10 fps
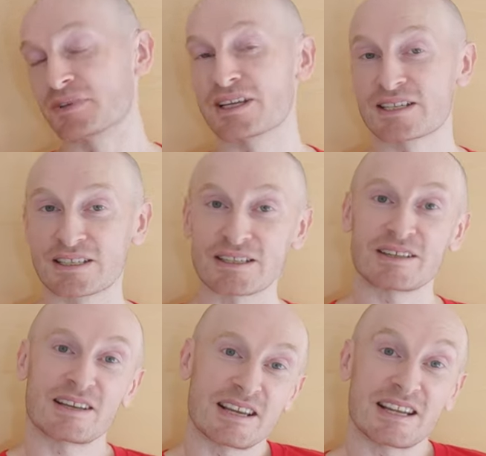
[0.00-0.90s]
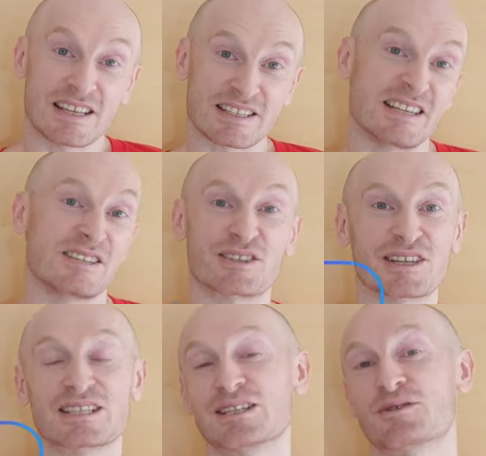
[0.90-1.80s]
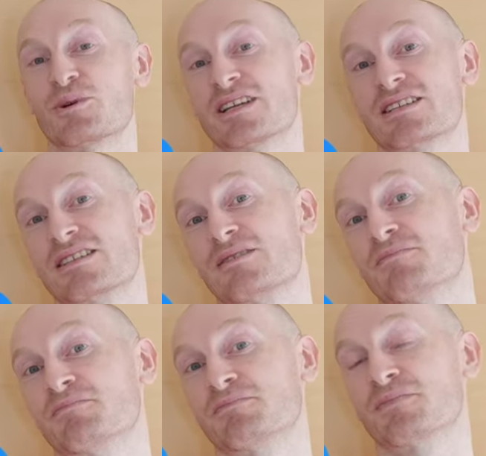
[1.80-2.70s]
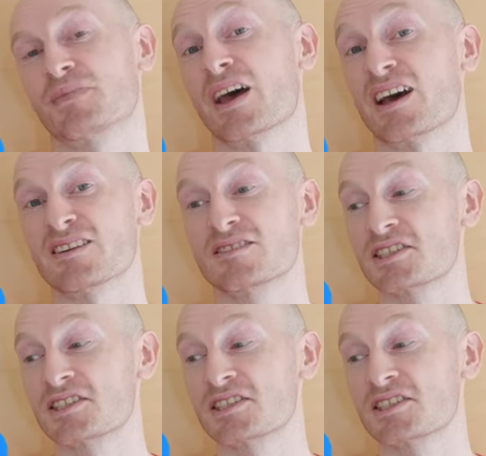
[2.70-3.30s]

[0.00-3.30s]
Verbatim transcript: it's it is an interesting twist. And